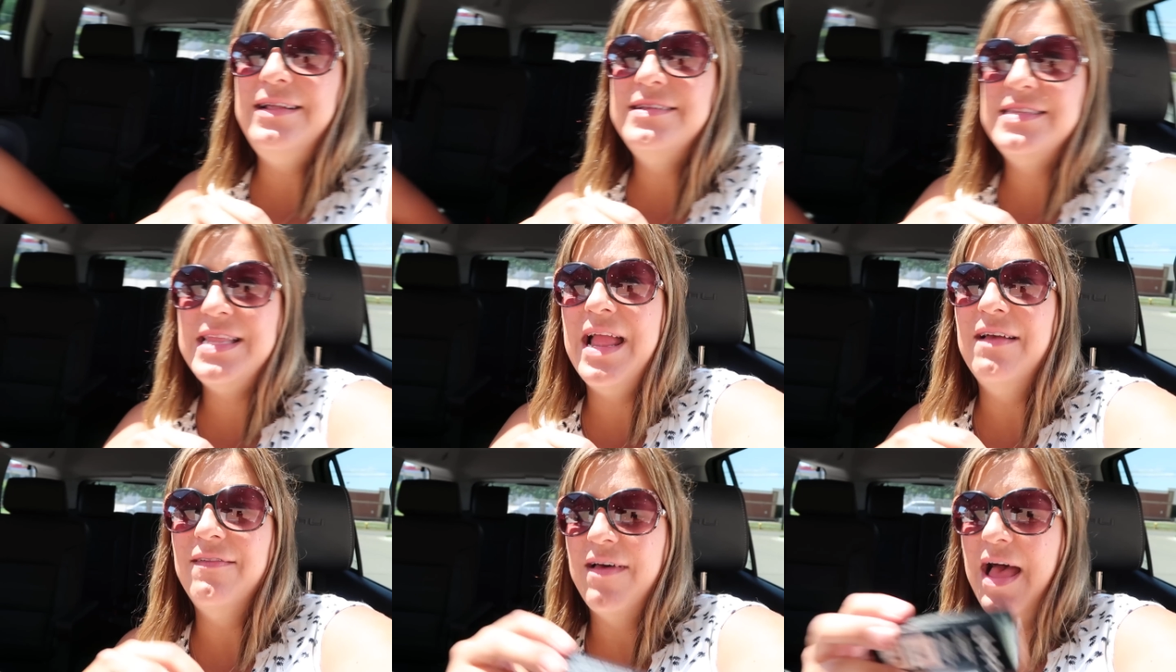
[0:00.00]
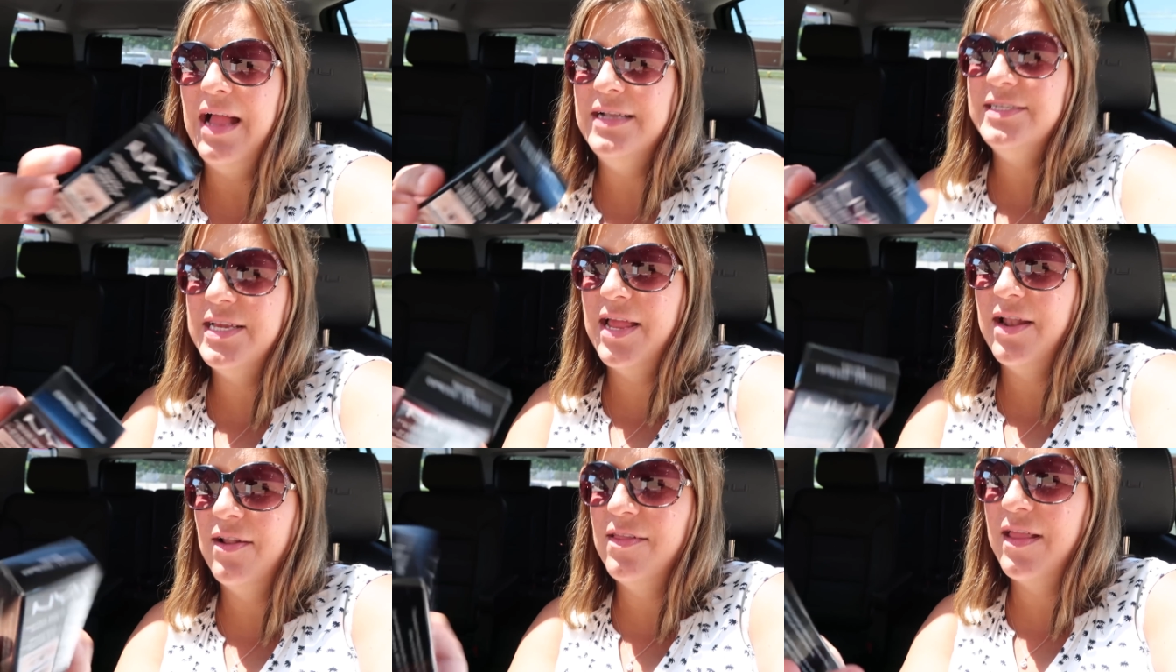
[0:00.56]
used to have an
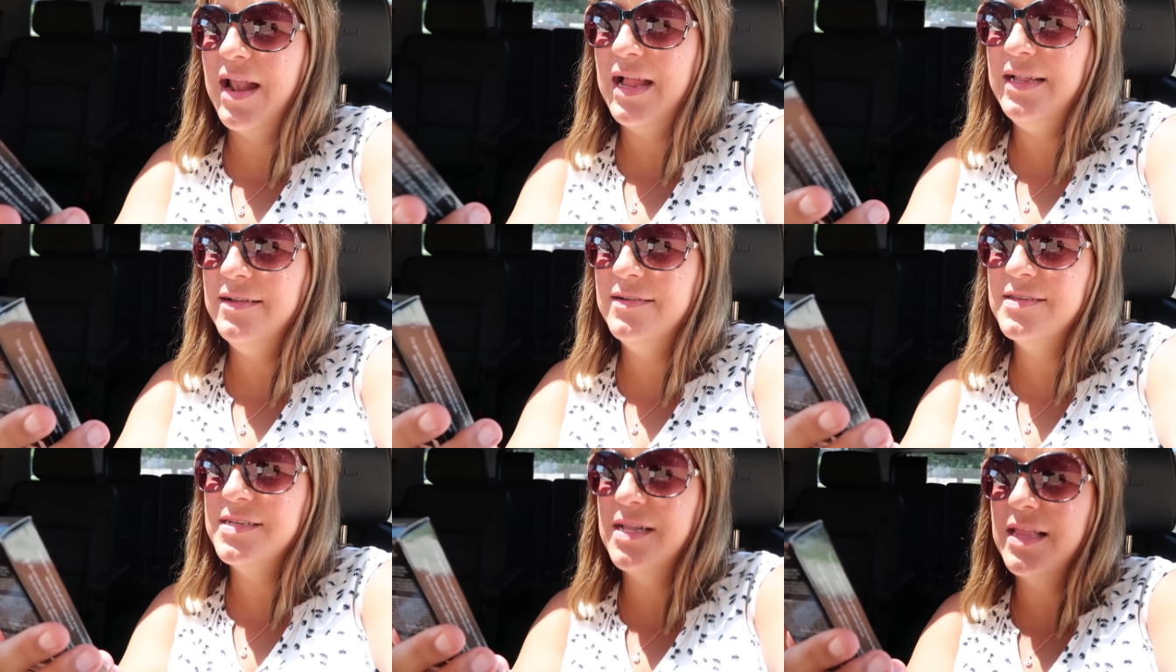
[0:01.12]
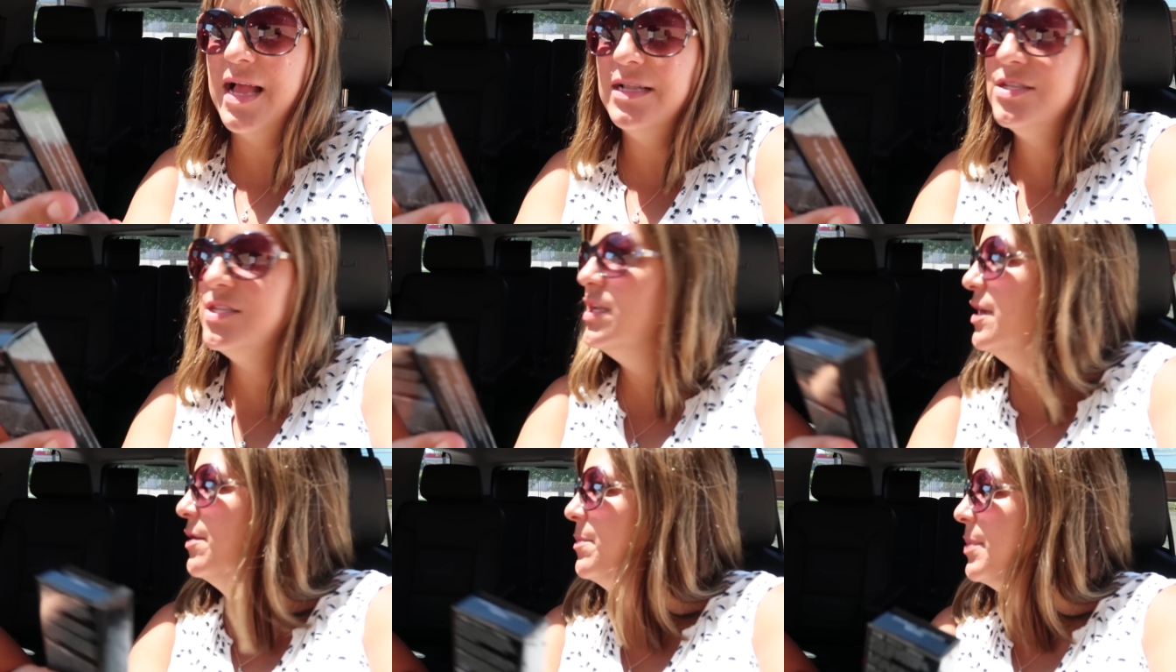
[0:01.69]
eyeshadow that I used no, a
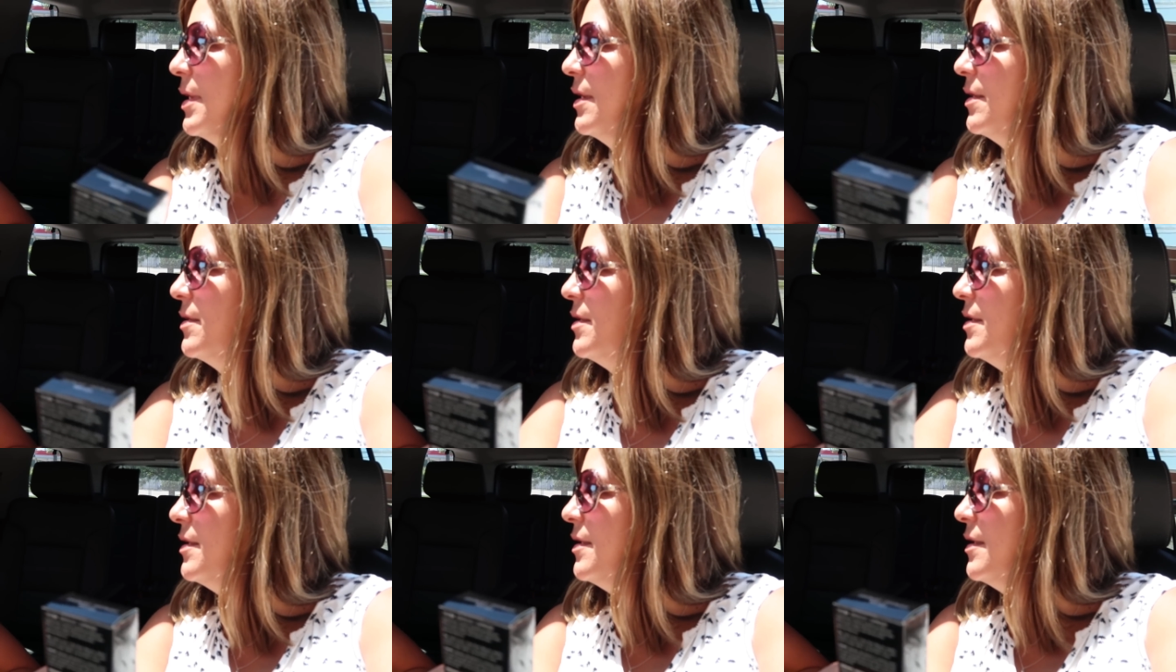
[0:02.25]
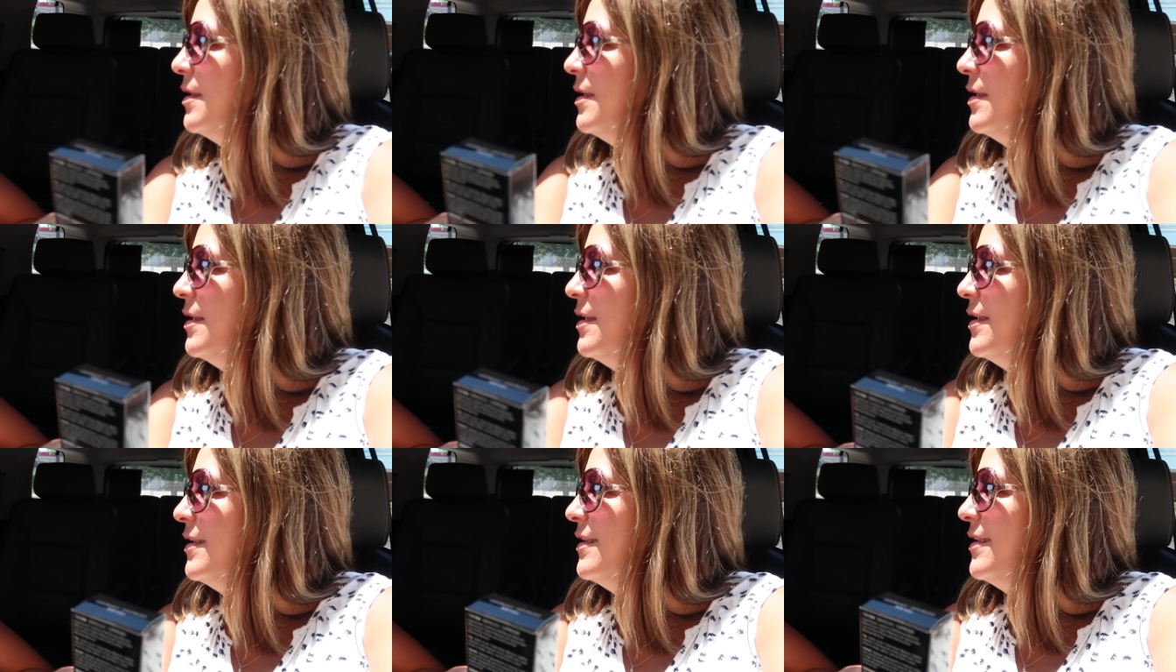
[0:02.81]
lot too. No, I just normal
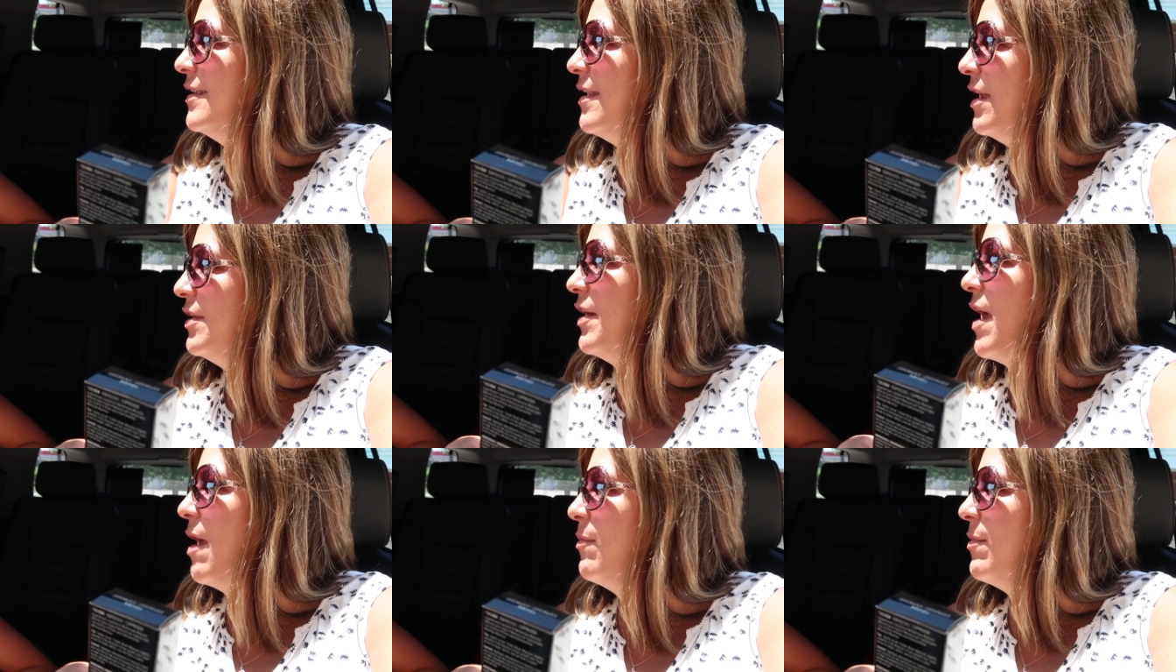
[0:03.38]
eyeshadow. On your